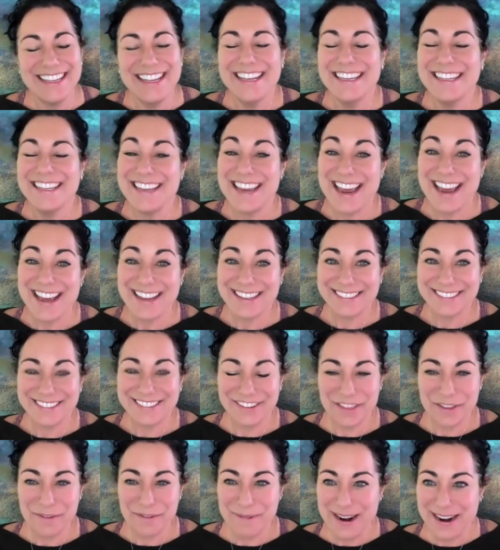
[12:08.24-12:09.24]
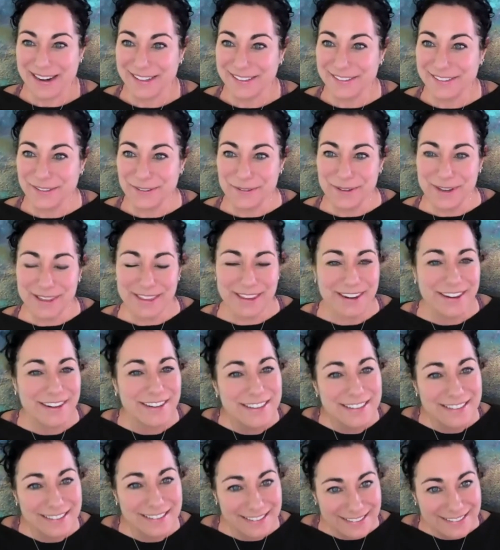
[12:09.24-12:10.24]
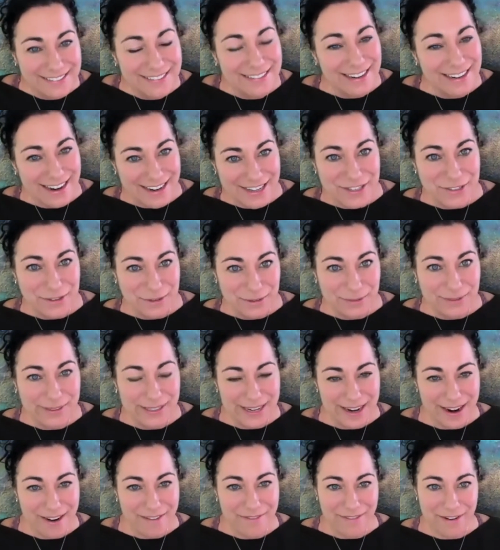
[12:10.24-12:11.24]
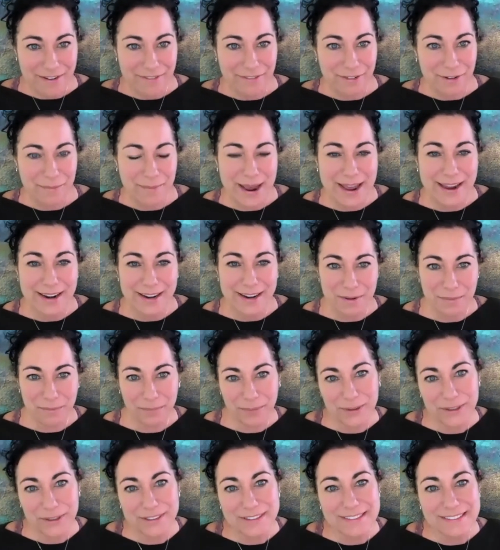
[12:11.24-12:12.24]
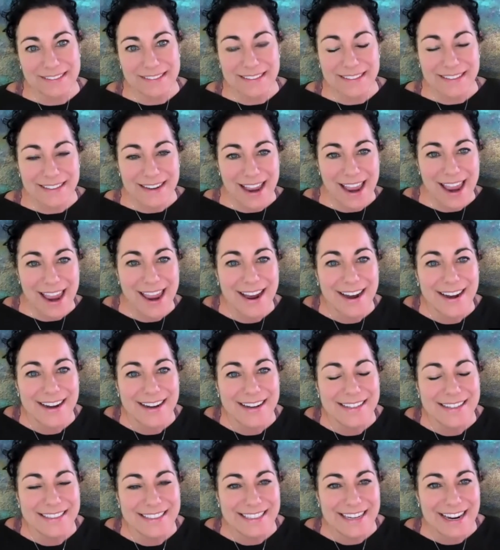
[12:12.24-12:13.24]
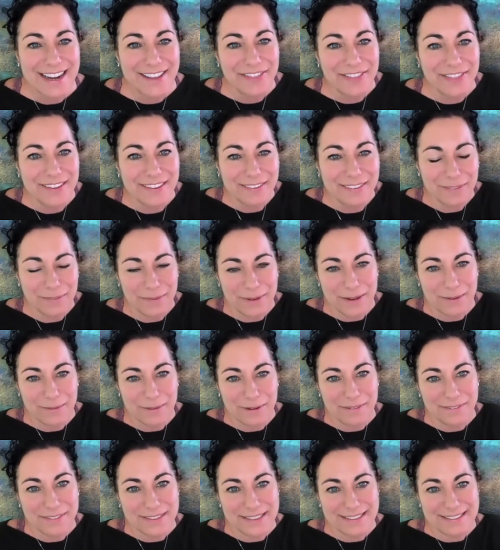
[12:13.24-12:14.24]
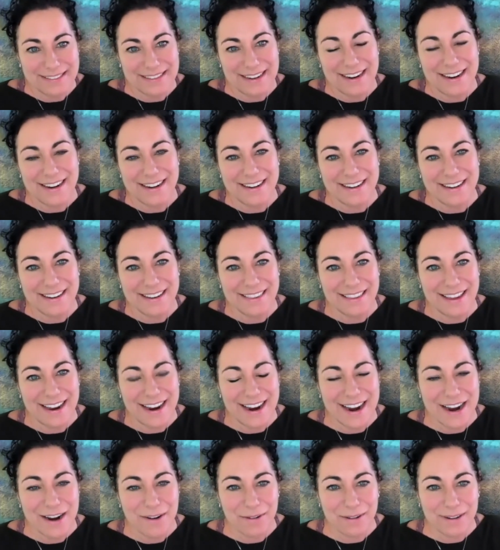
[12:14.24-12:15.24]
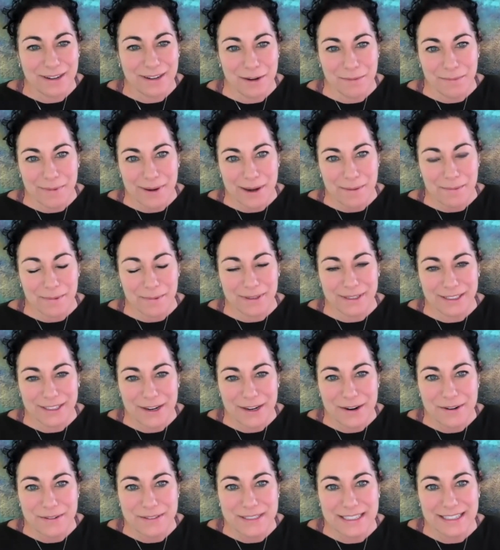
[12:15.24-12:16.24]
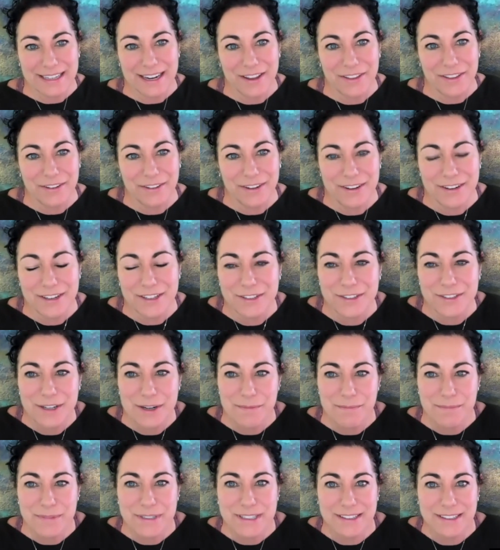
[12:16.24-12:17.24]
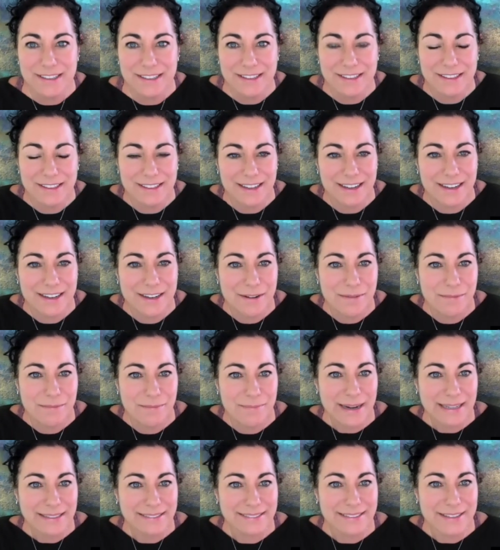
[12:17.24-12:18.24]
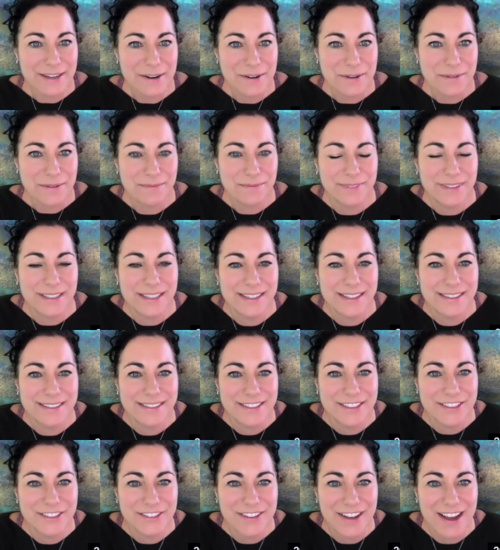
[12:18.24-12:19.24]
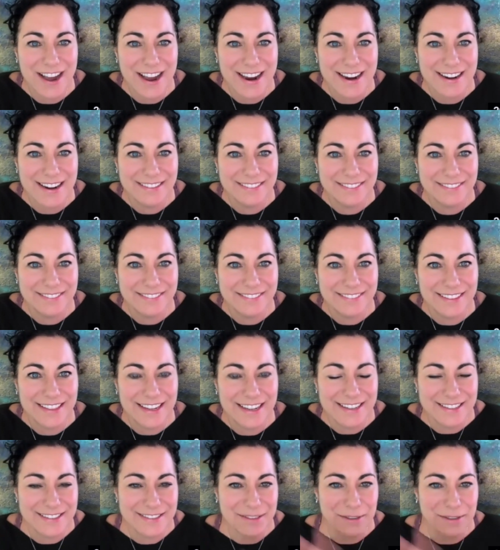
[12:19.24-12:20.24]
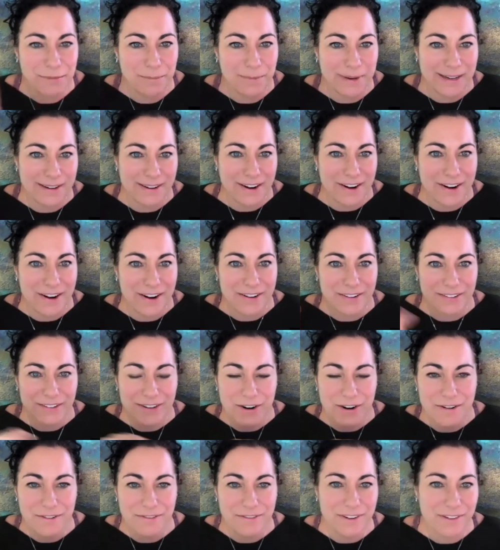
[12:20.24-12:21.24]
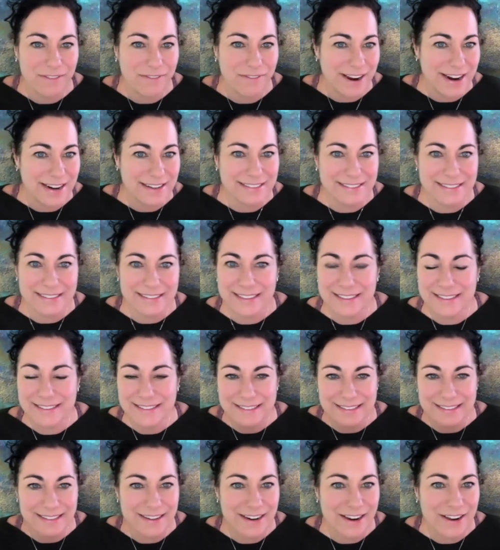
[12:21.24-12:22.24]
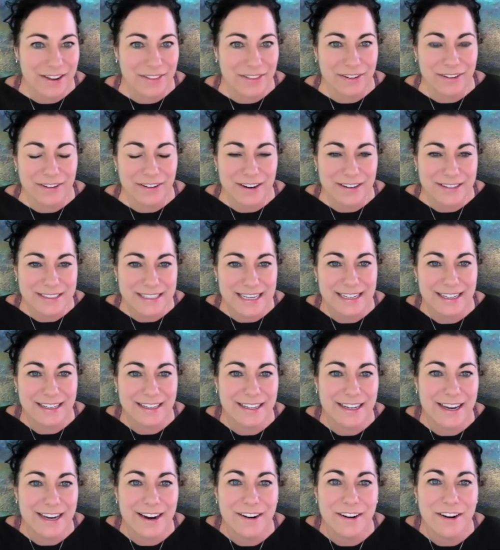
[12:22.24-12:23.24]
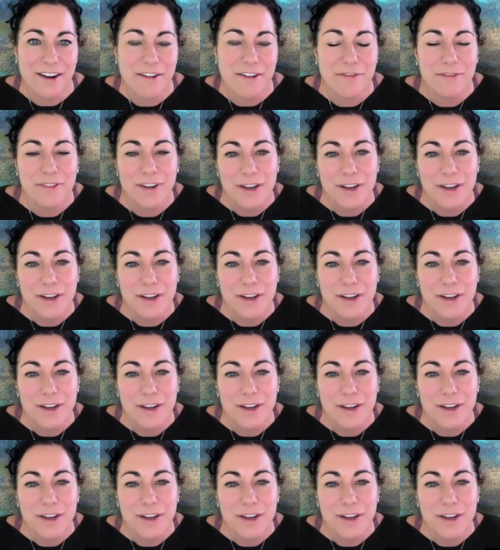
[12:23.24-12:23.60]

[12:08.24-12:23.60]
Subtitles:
Yeah, so the backstory there is Liz and I truly have never met in person. And yet this week we've decided that we're going to be able to go together on a trip to Mexico in July, assuming all COVID vaccines and other are taken care of